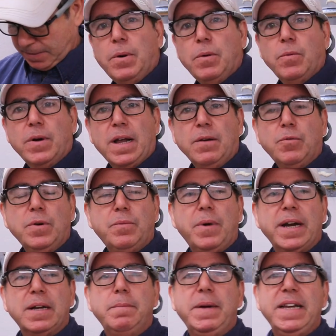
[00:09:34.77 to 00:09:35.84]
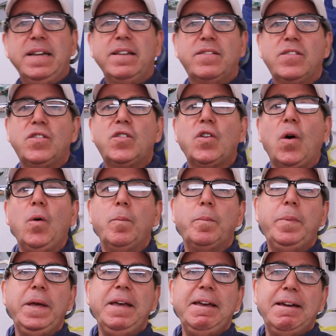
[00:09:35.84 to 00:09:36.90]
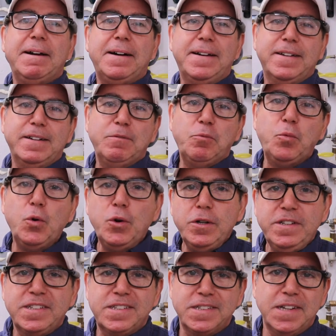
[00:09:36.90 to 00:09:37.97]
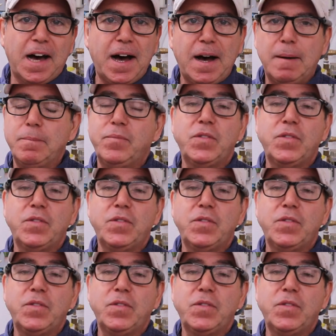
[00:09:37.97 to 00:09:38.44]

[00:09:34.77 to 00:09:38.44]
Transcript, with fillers: But what I would recommend is don't be a wood snob.